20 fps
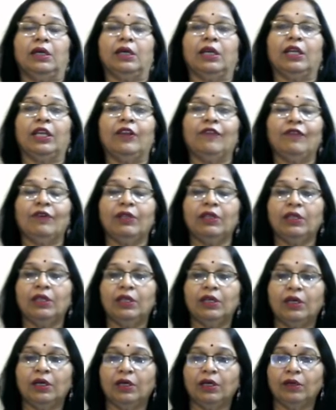Given
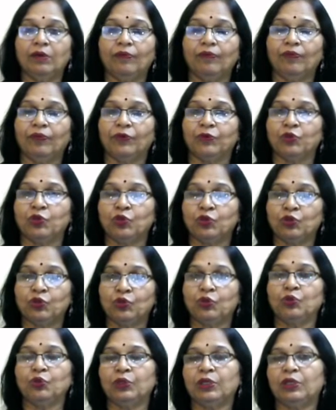to
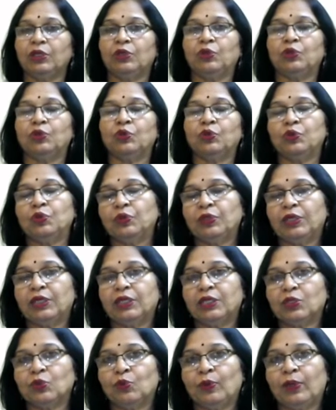do
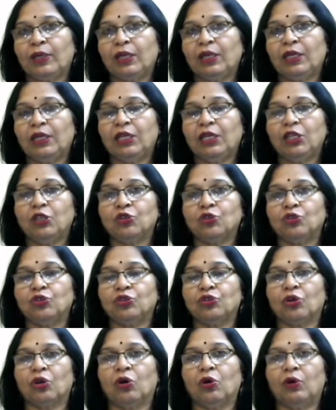this, we need to
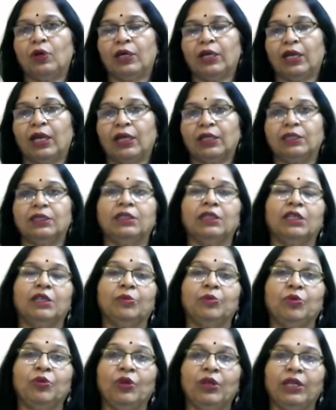draw another
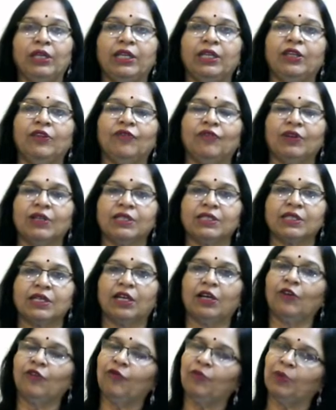community indifference
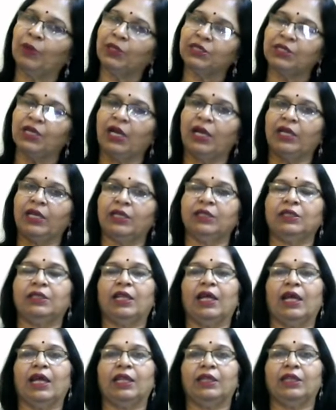curve much higher
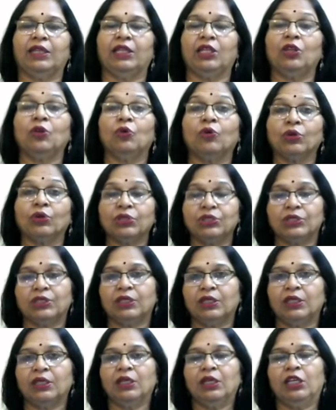than the
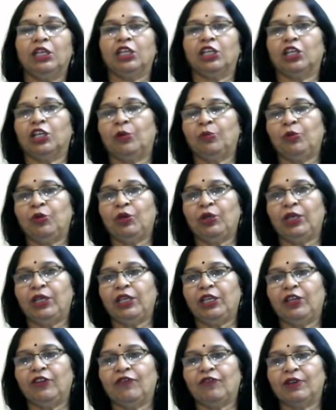original community
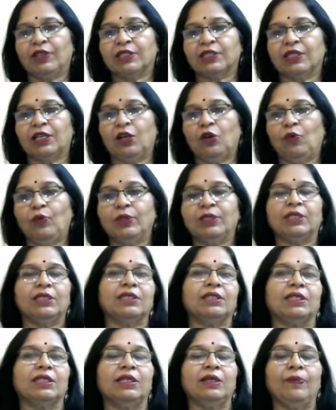indifference curve, which
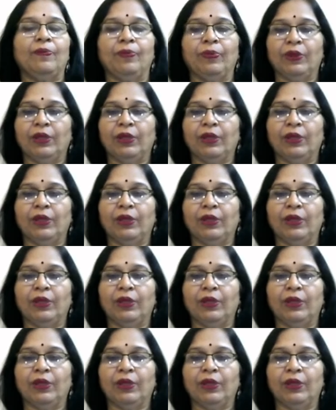is the